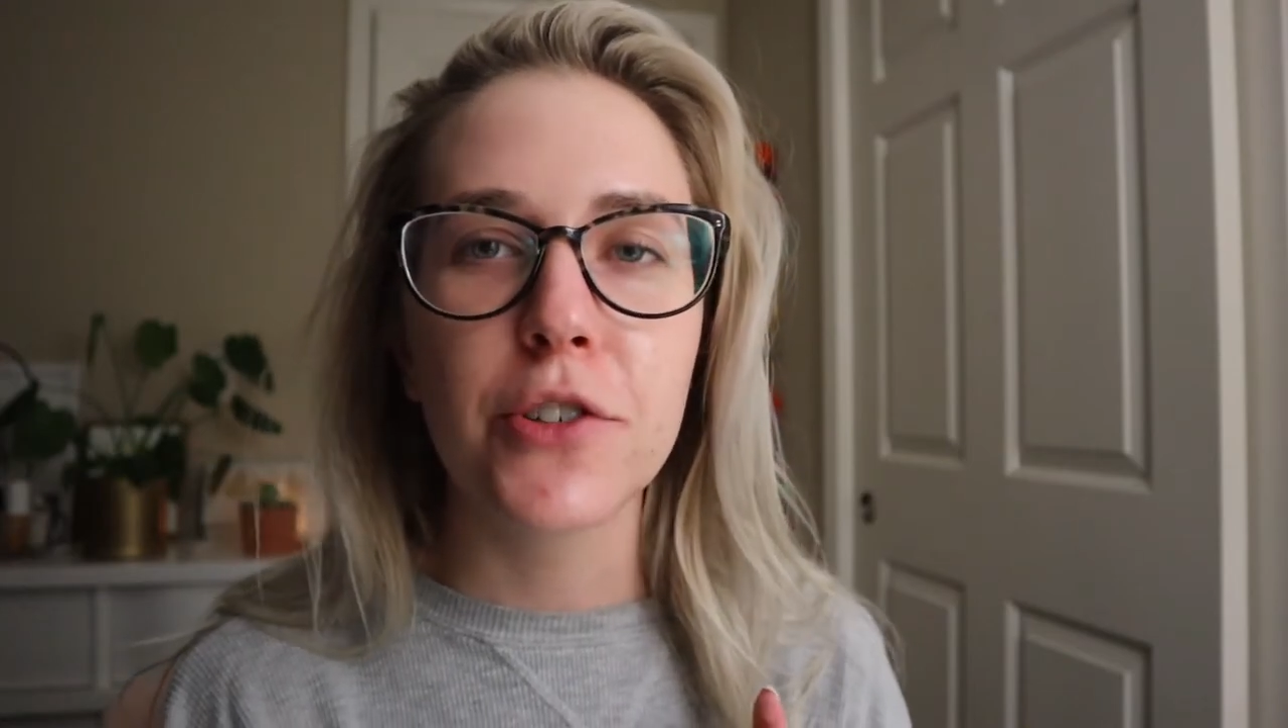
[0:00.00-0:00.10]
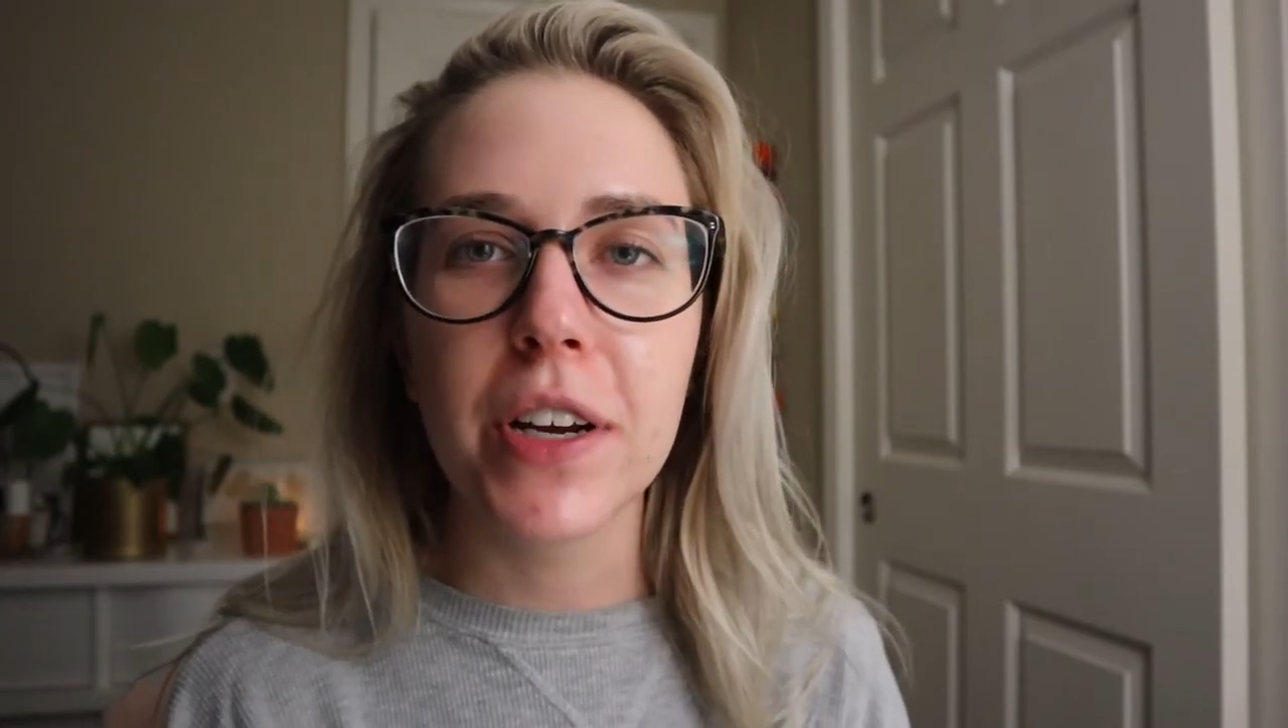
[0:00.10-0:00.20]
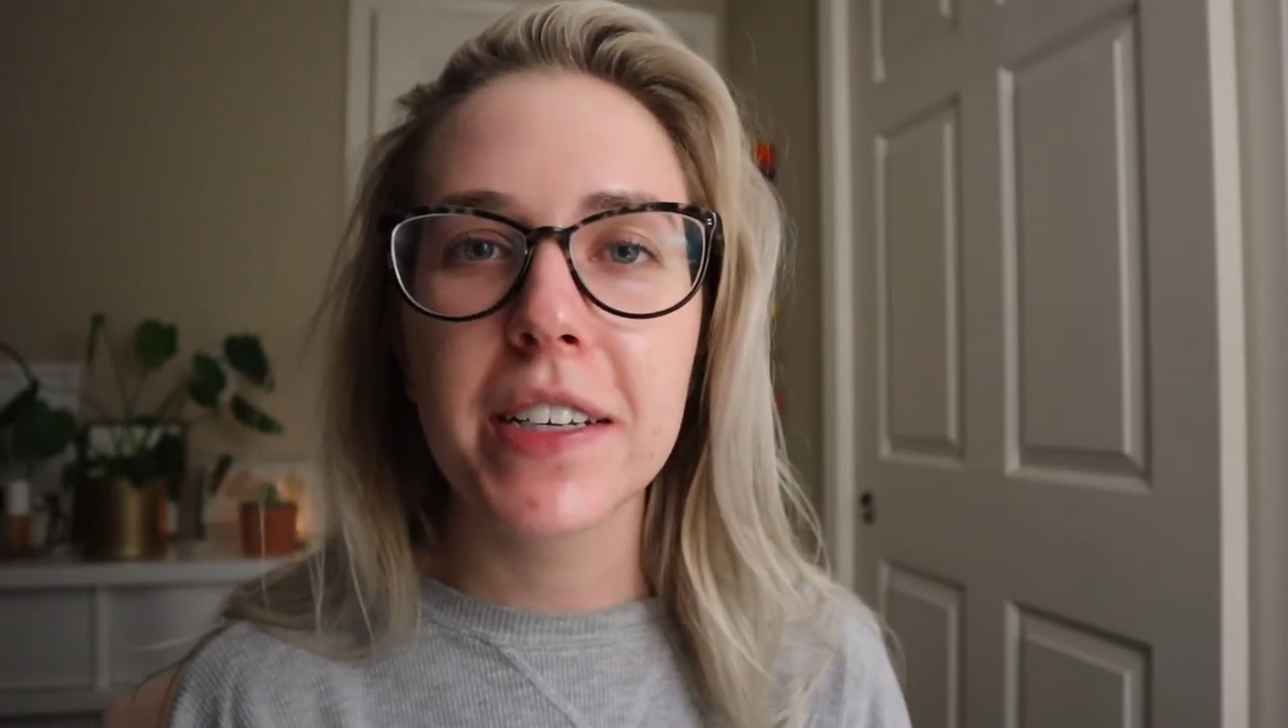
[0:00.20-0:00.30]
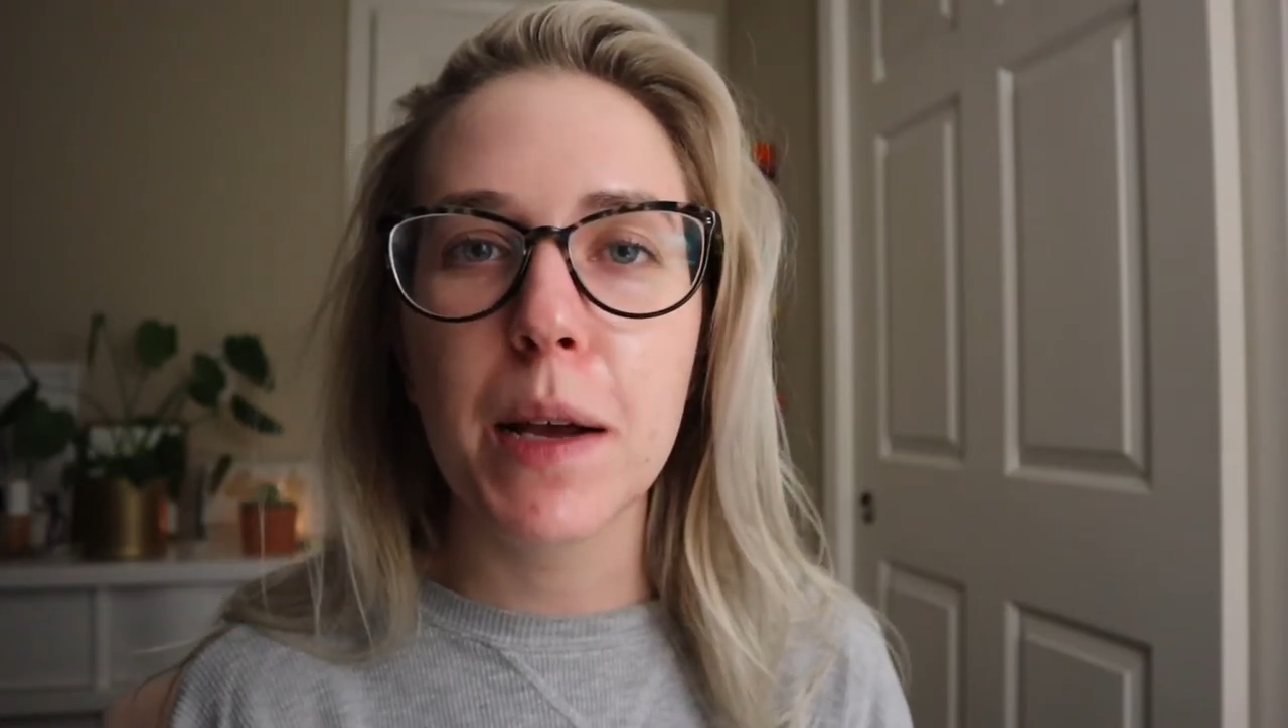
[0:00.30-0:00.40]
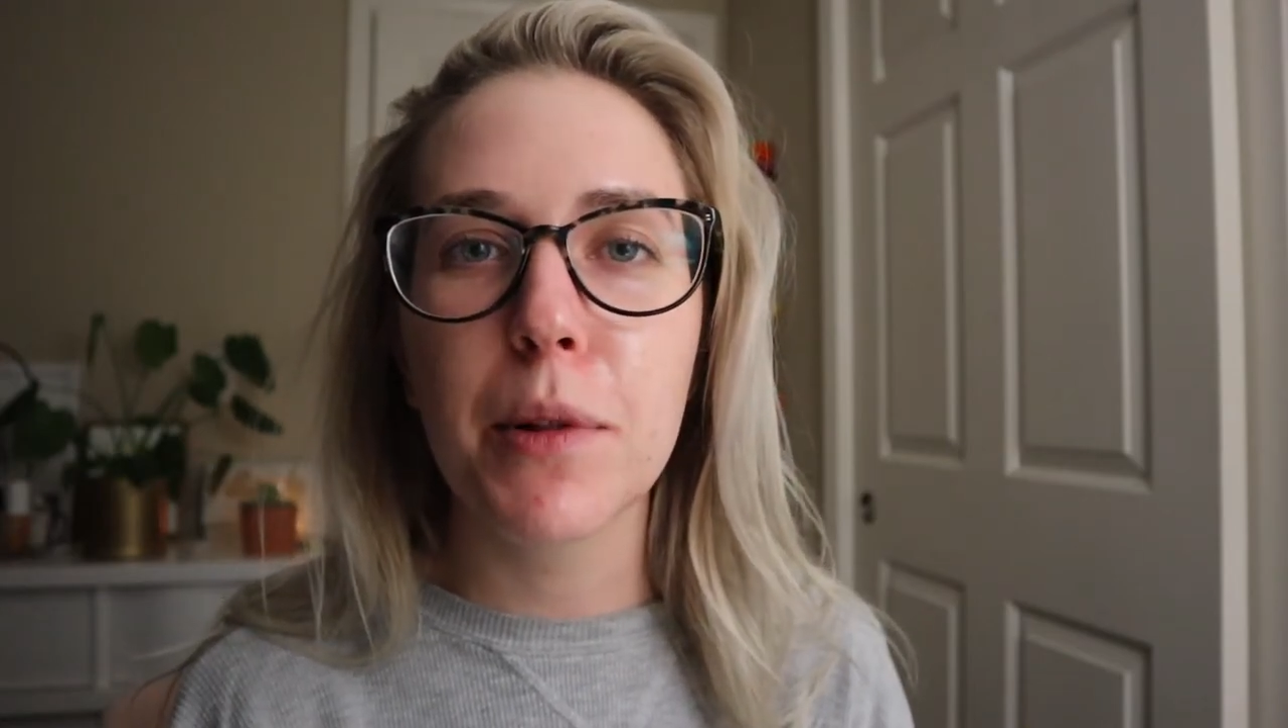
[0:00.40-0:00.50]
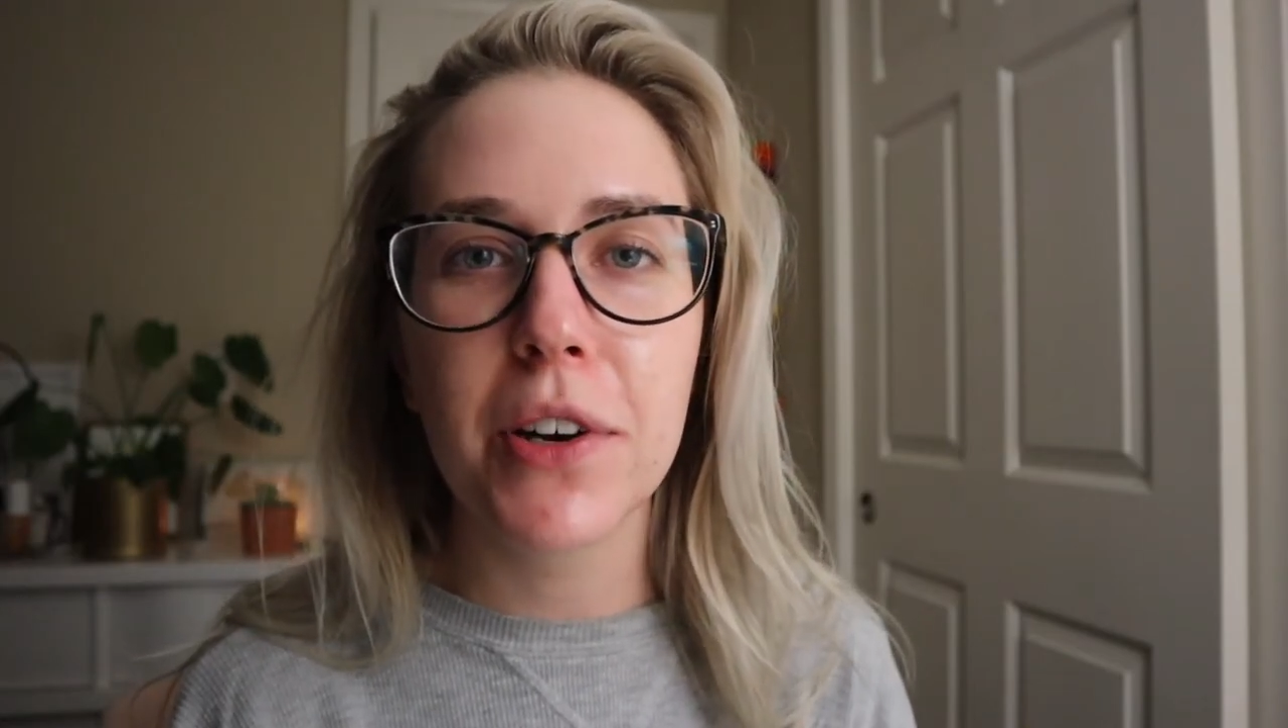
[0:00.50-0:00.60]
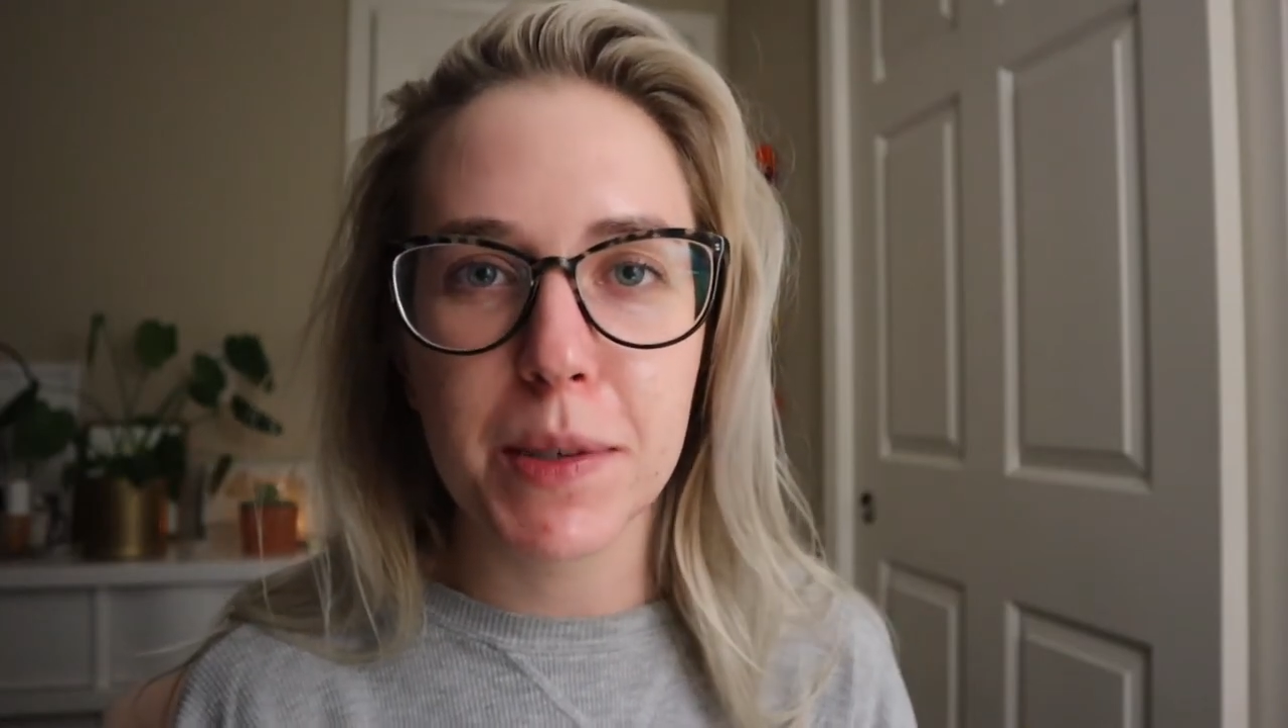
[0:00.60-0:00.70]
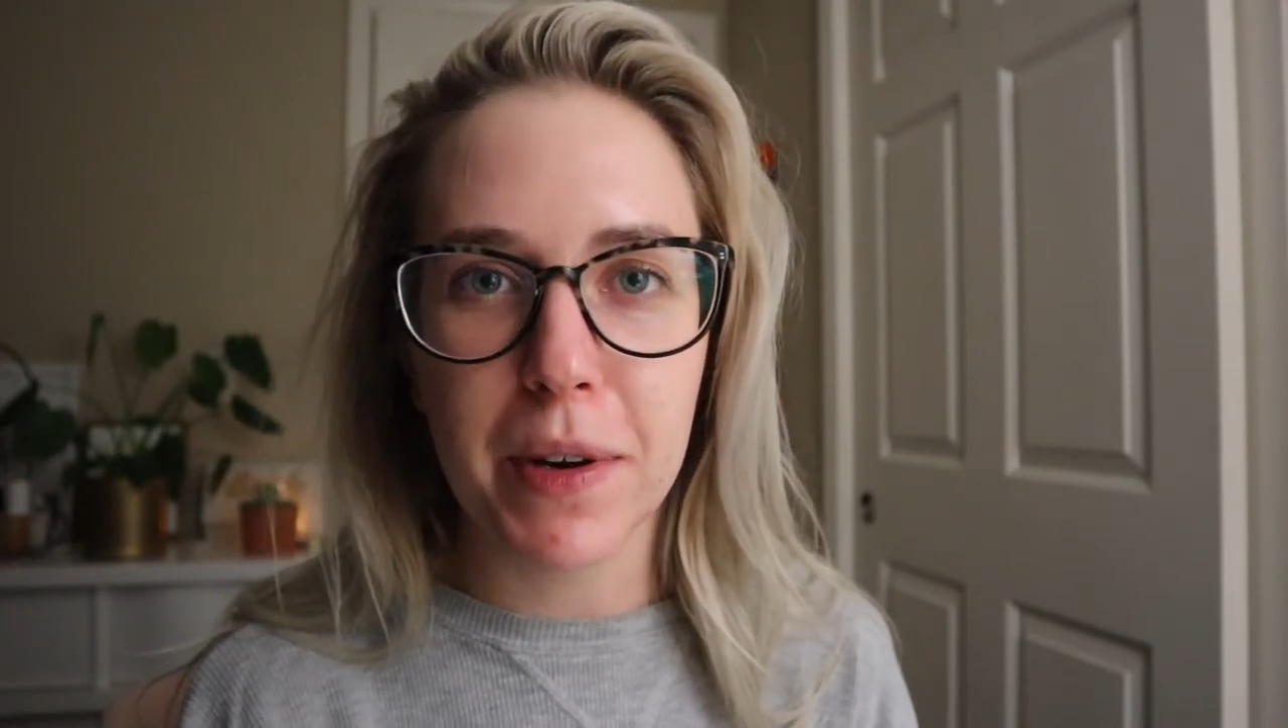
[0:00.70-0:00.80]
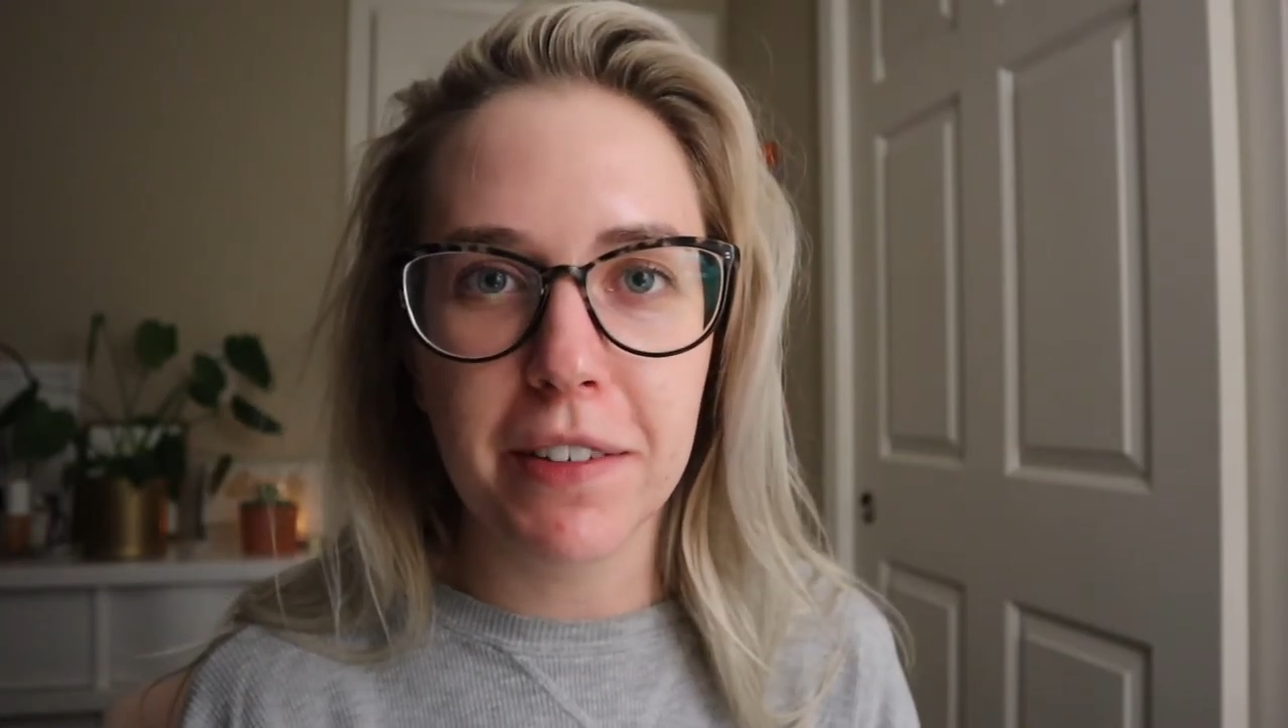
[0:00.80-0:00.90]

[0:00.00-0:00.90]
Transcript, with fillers: trying to upload as